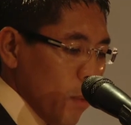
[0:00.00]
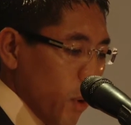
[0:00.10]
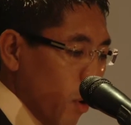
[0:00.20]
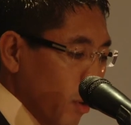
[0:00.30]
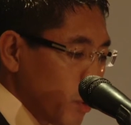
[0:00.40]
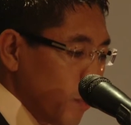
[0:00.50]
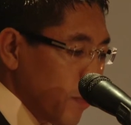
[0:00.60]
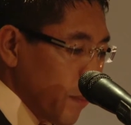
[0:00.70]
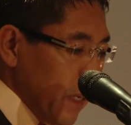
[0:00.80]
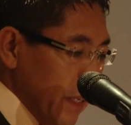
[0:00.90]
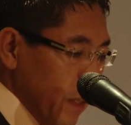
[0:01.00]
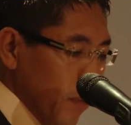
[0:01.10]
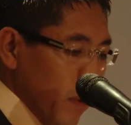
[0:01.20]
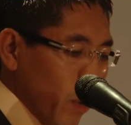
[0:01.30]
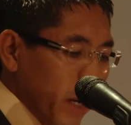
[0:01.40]
We are all too familiar
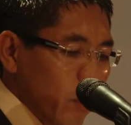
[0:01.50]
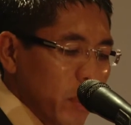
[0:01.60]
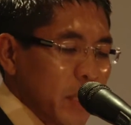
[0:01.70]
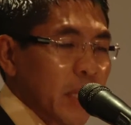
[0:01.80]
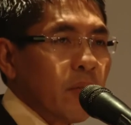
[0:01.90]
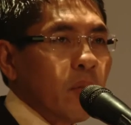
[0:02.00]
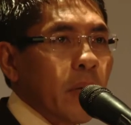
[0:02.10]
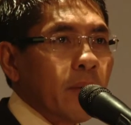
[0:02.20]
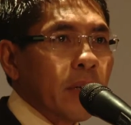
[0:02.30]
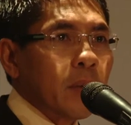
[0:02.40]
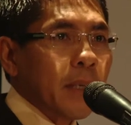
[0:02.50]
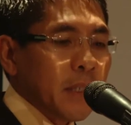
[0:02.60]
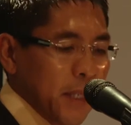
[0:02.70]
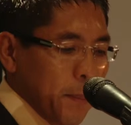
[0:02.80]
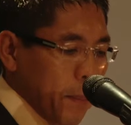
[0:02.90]
with the wide-ranging
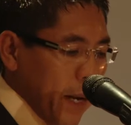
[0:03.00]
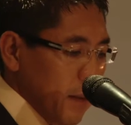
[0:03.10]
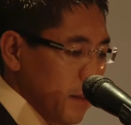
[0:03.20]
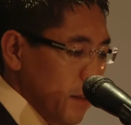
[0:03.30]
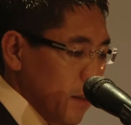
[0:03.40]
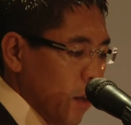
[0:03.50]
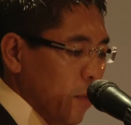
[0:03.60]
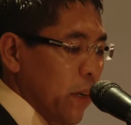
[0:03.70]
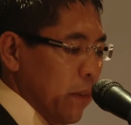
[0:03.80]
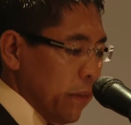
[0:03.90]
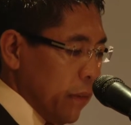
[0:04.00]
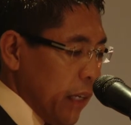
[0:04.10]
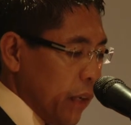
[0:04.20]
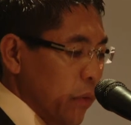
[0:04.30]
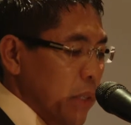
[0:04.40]
environmental impact of
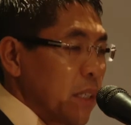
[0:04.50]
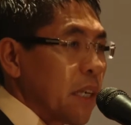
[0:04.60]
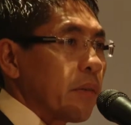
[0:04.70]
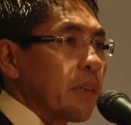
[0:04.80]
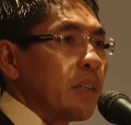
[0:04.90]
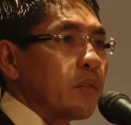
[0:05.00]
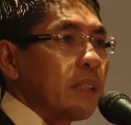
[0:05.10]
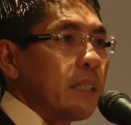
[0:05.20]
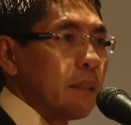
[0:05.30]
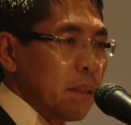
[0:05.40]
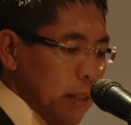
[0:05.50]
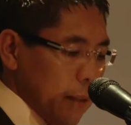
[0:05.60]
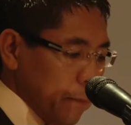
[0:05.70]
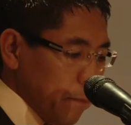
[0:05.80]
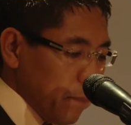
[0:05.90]
increasing agricultural yields.
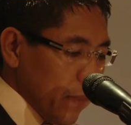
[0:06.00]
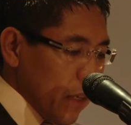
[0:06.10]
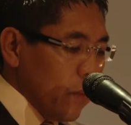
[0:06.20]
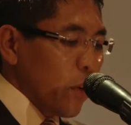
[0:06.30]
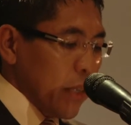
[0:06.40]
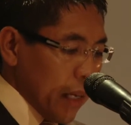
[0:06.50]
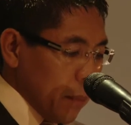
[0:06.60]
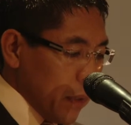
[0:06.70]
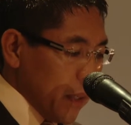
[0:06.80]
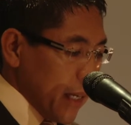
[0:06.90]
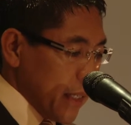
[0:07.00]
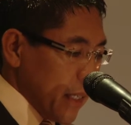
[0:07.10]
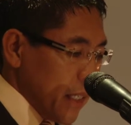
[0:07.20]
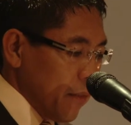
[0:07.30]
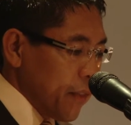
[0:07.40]
For example,
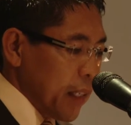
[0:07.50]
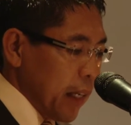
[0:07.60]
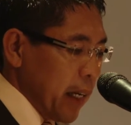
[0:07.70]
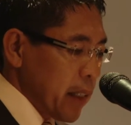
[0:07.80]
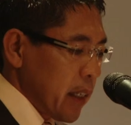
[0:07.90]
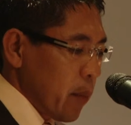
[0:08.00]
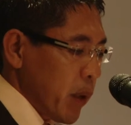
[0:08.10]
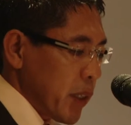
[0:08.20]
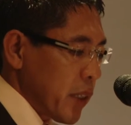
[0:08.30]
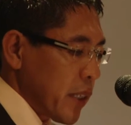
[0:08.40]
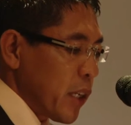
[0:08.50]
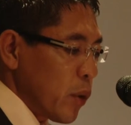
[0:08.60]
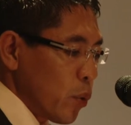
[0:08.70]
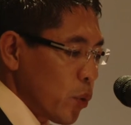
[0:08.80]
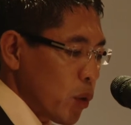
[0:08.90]
excessive fertilizer and
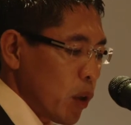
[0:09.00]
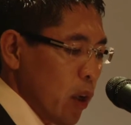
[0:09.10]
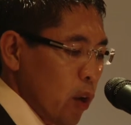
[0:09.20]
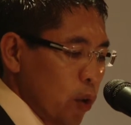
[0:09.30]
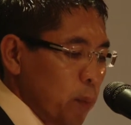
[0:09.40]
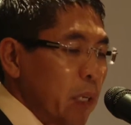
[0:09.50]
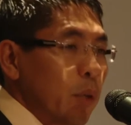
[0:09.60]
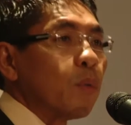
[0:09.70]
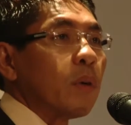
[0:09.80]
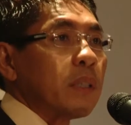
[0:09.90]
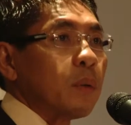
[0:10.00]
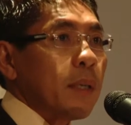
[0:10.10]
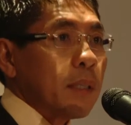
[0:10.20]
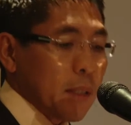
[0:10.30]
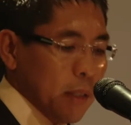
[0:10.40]
pesticide use could pollute
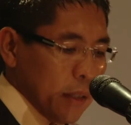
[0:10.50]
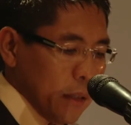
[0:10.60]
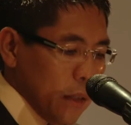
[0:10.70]
waterways,